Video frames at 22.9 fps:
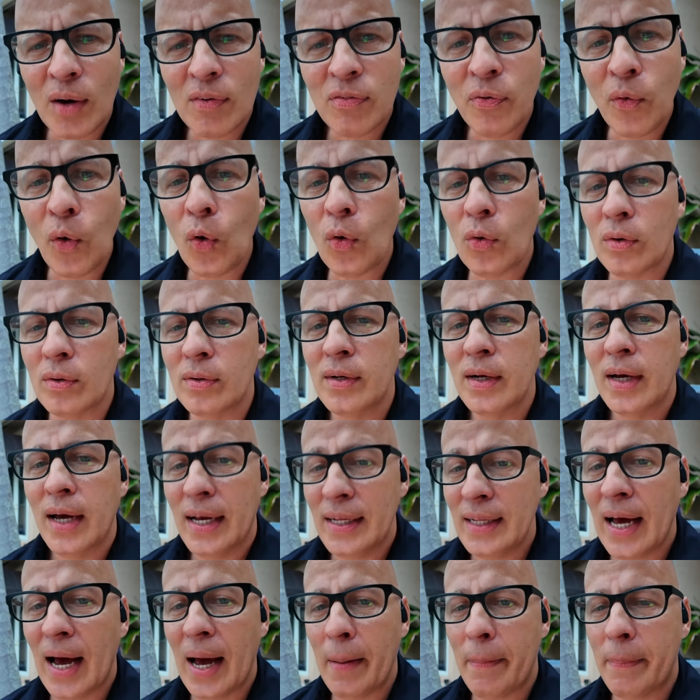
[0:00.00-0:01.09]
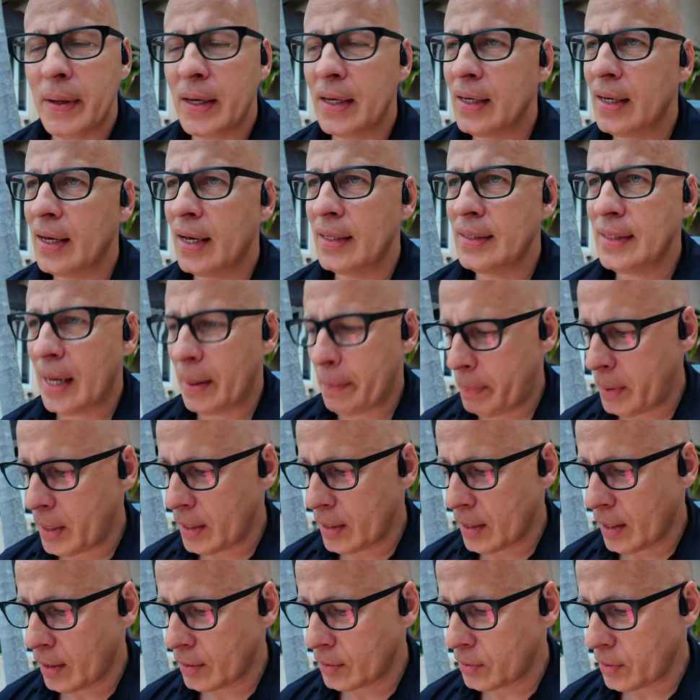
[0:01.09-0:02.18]
full and happy, and not
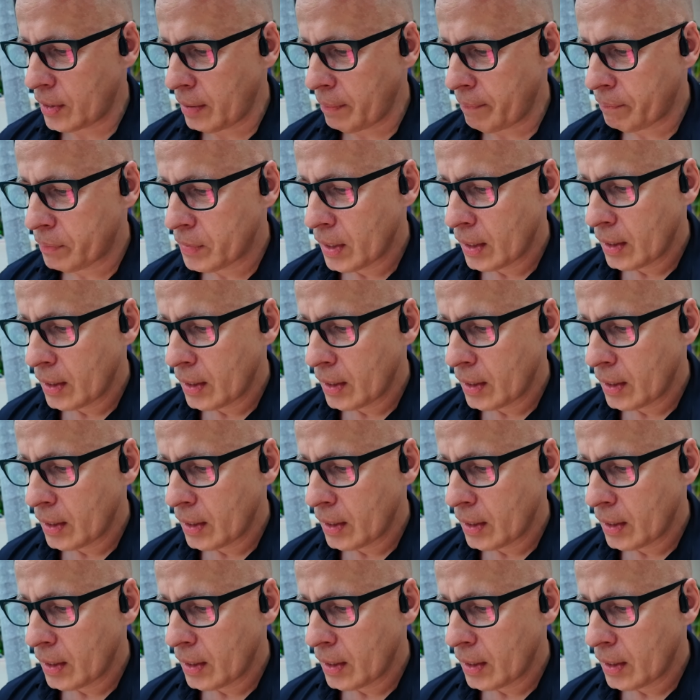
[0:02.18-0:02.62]
being hungry.